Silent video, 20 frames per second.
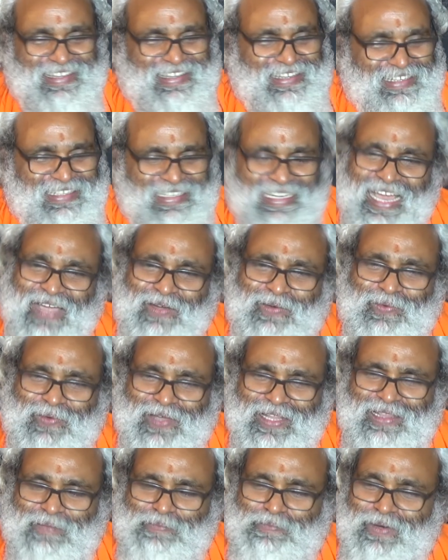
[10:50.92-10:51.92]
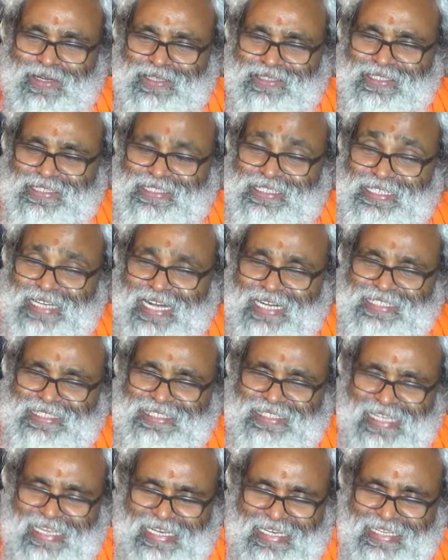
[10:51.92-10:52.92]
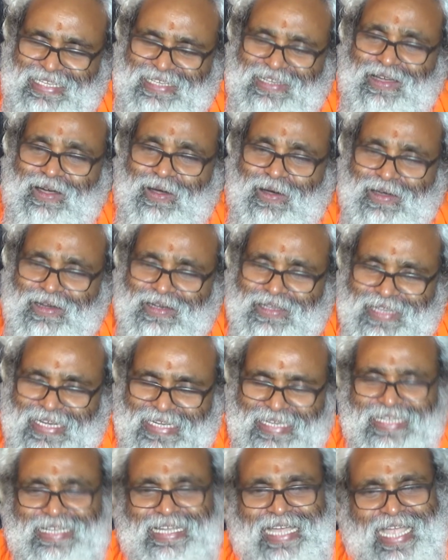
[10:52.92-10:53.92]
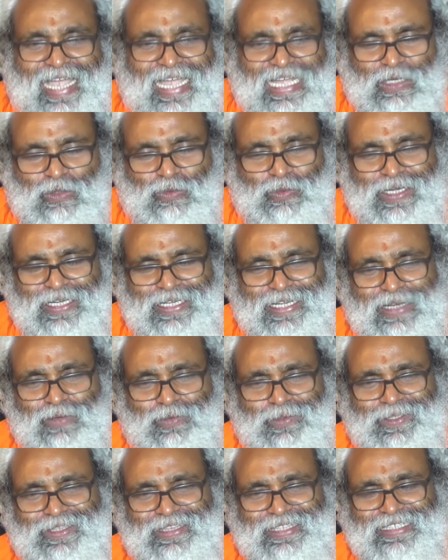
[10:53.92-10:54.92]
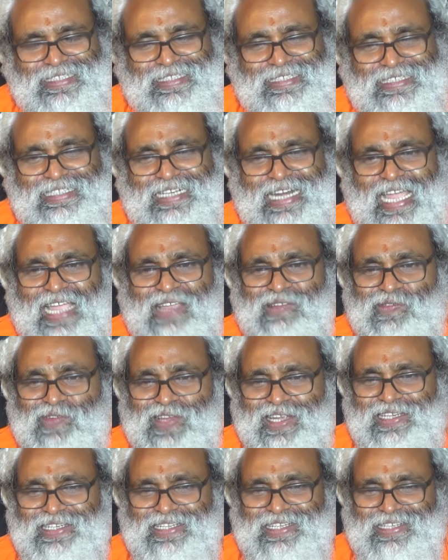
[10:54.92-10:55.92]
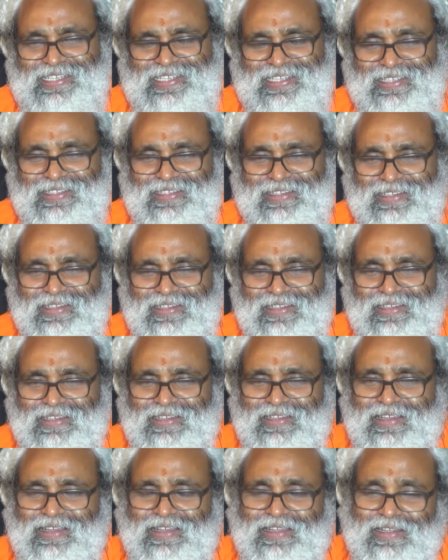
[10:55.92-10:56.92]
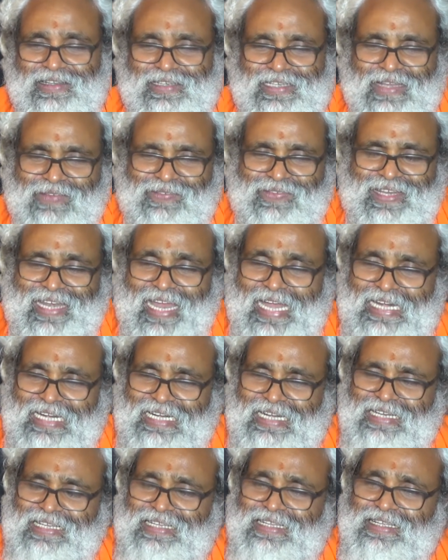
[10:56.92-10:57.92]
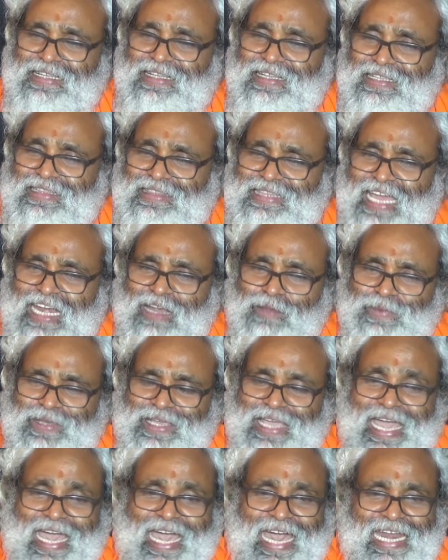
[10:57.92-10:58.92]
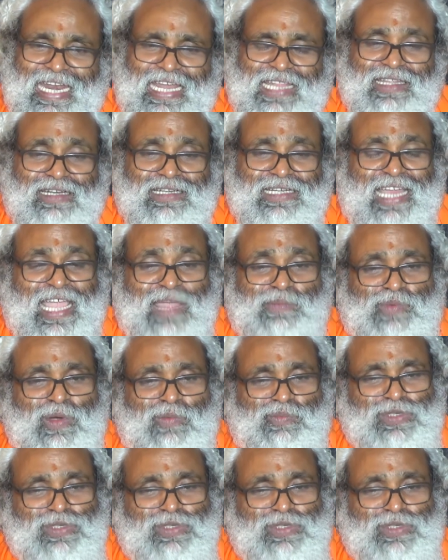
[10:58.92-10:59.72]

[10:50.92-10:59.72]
Now, when the person starts selling or getting acquainted with dry fish, definitely there will be another type of